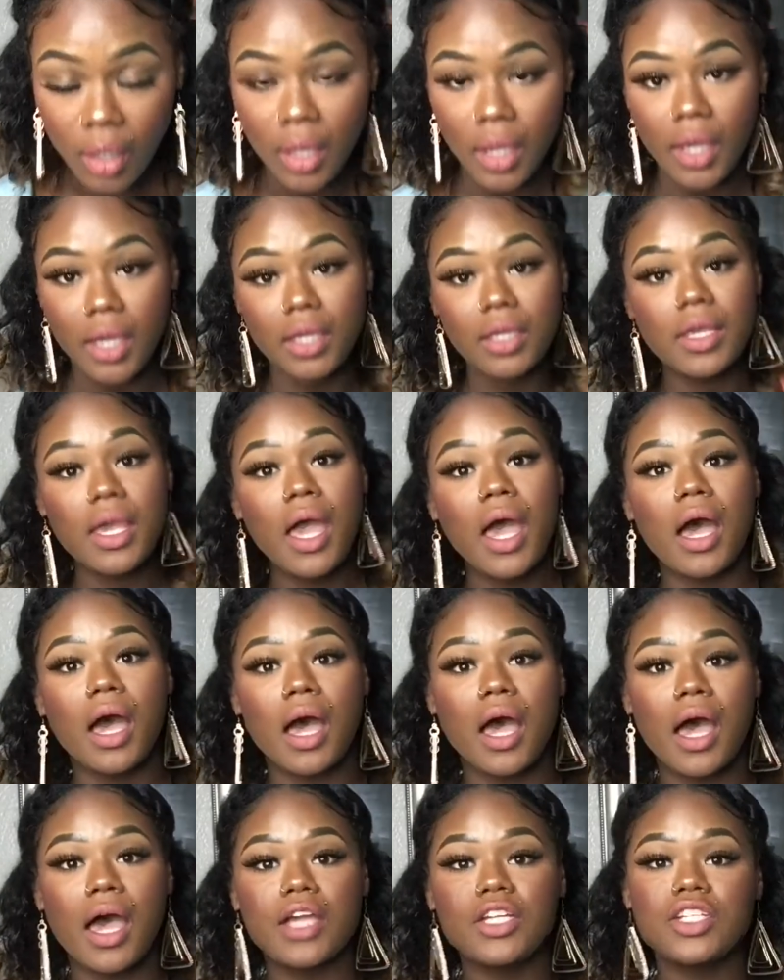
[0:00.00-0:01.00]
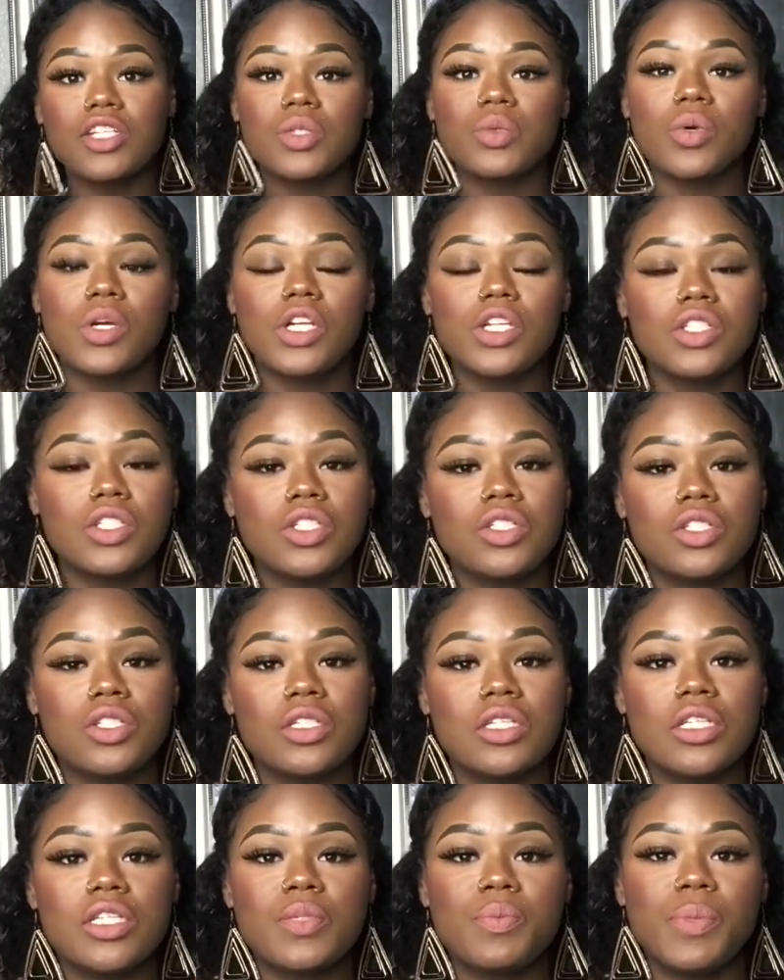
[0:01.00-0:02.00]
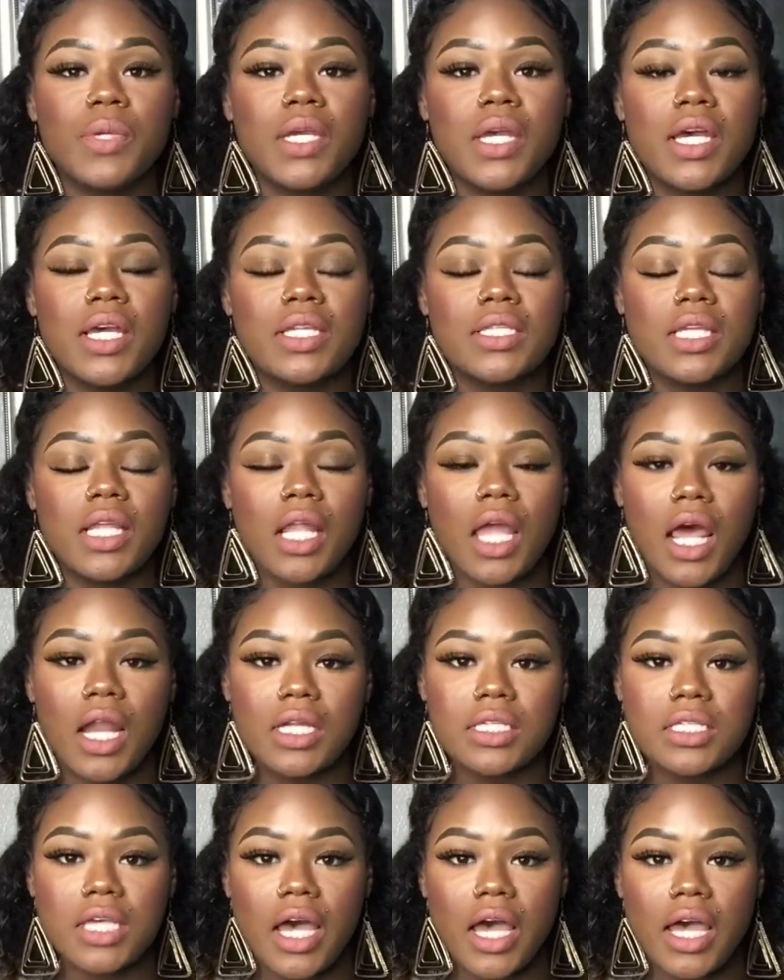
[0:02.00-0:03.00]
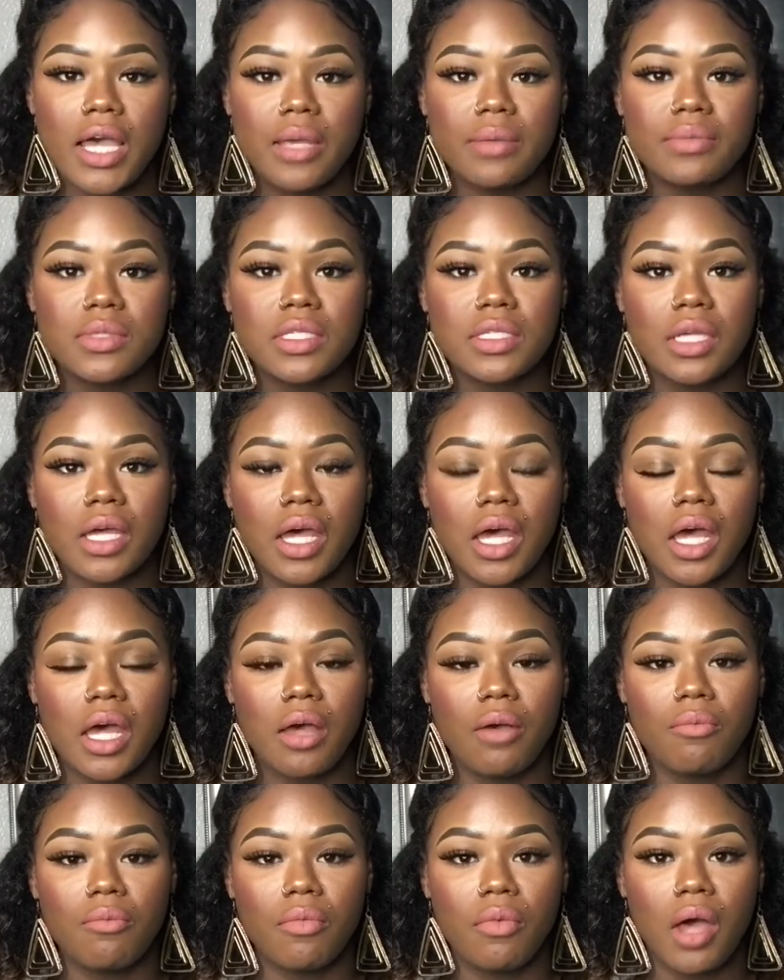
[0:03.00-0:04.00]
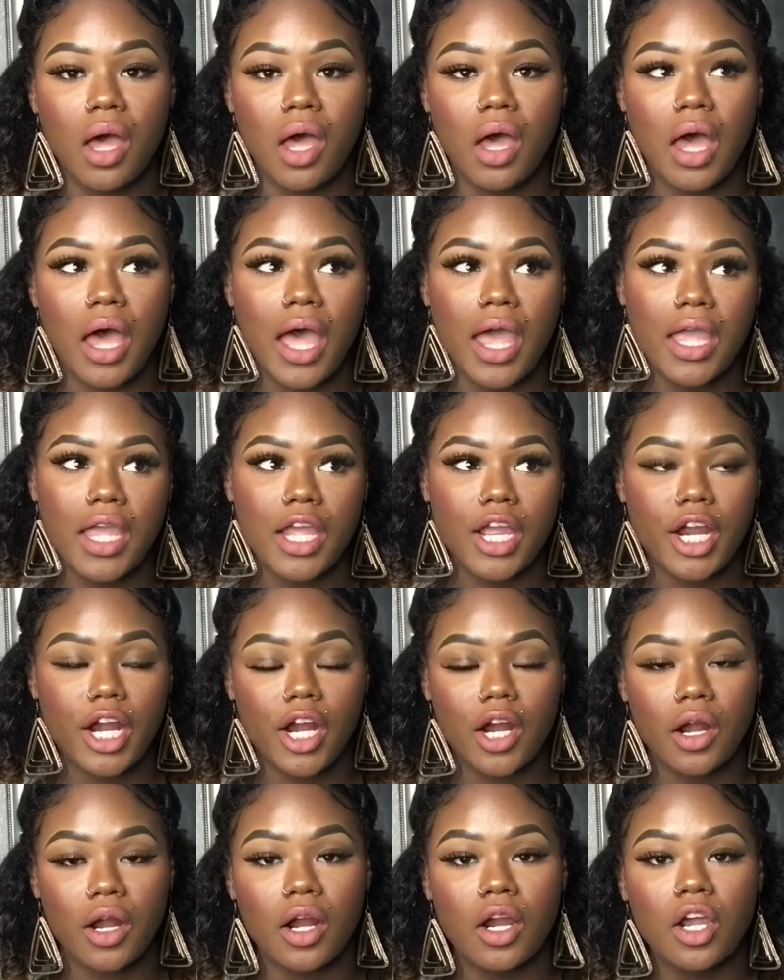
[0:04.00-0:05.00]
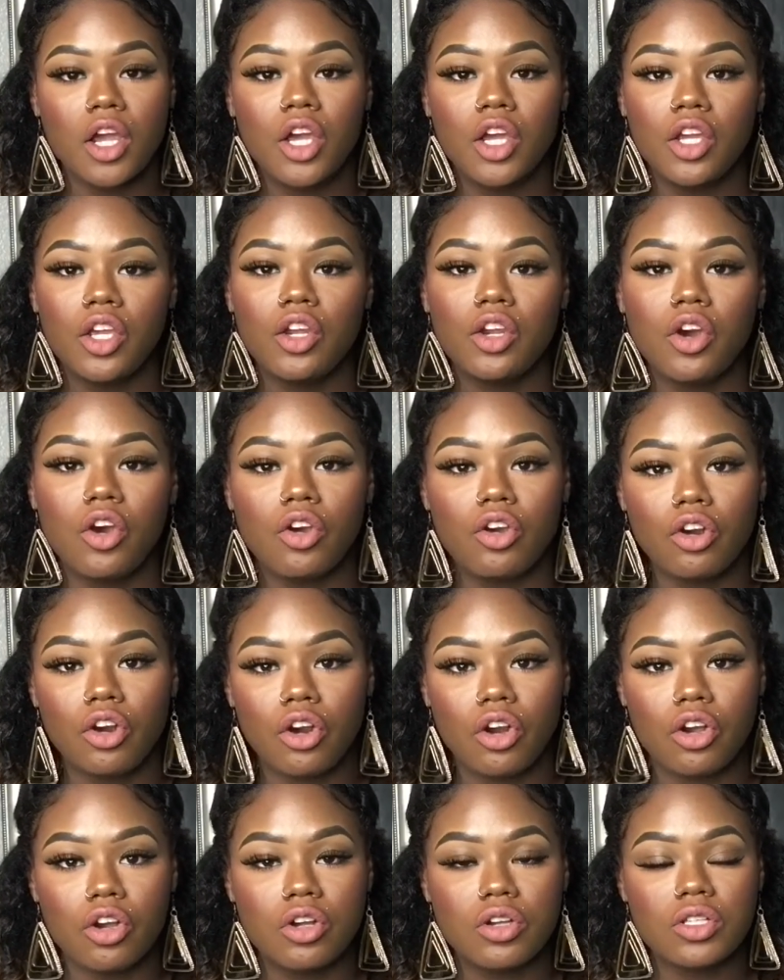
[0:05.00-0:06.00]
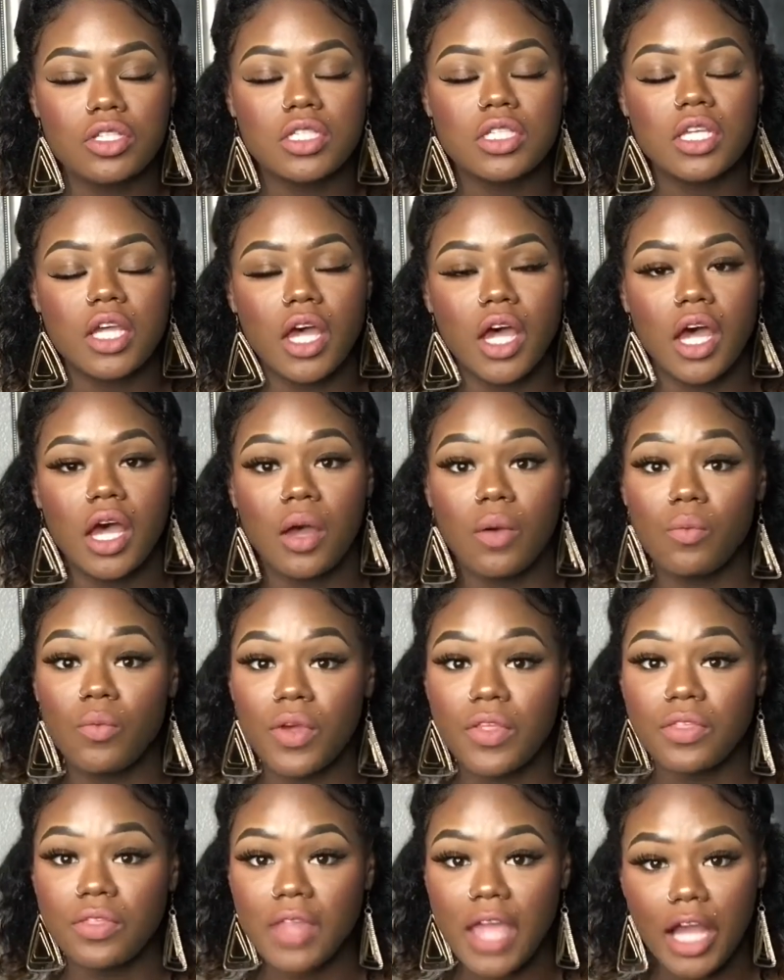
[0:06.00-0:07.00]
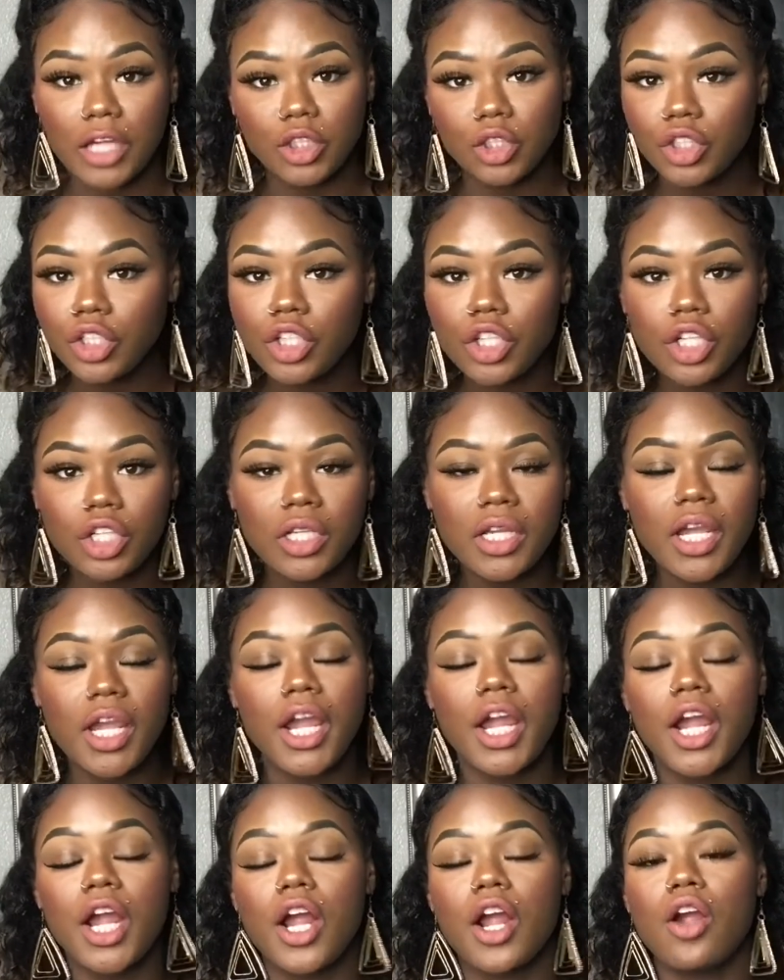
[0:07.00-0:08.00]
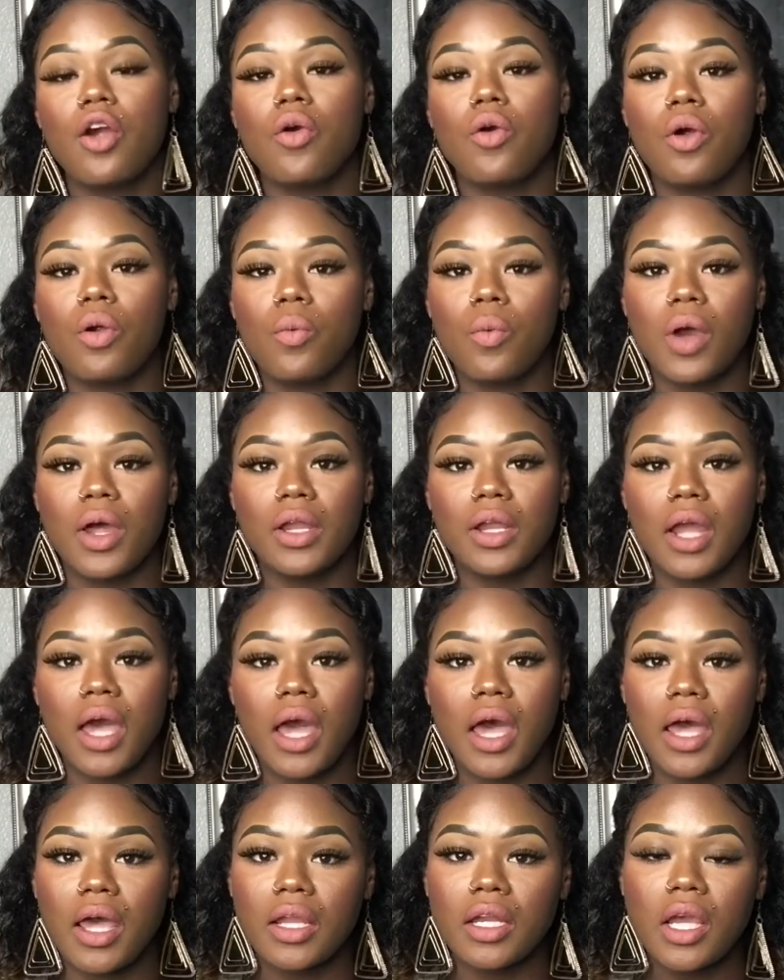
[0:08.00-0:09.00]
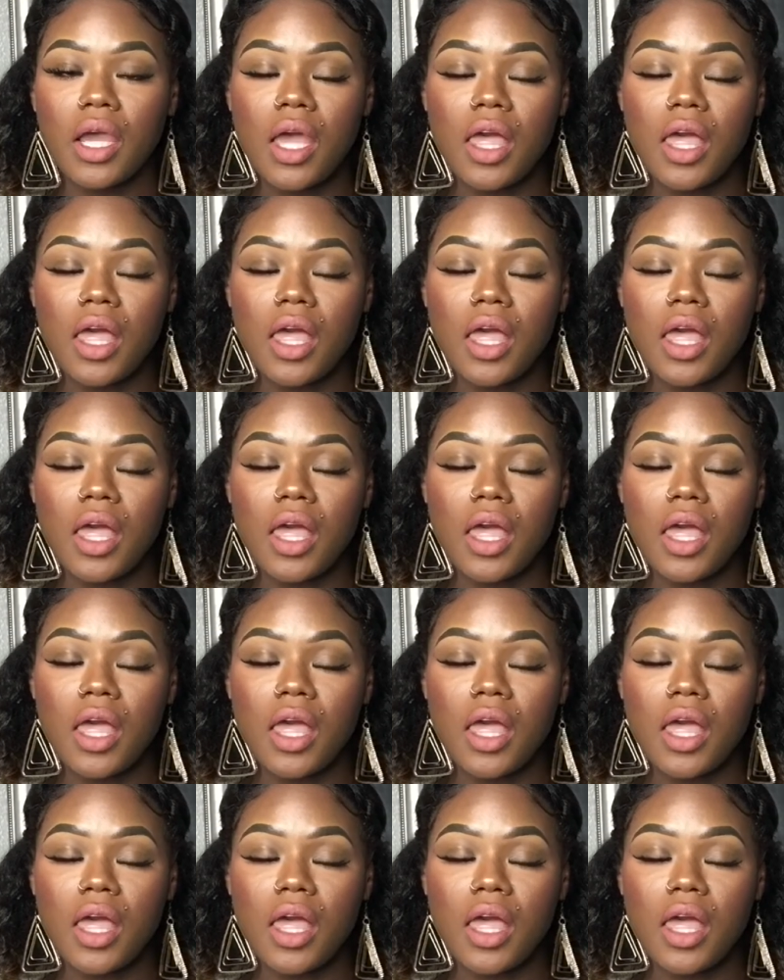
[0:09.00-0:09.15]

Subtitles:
And yeah, I just wanted to do this because a lot of times I hear, you know, girls with naturally curly hair or whatnot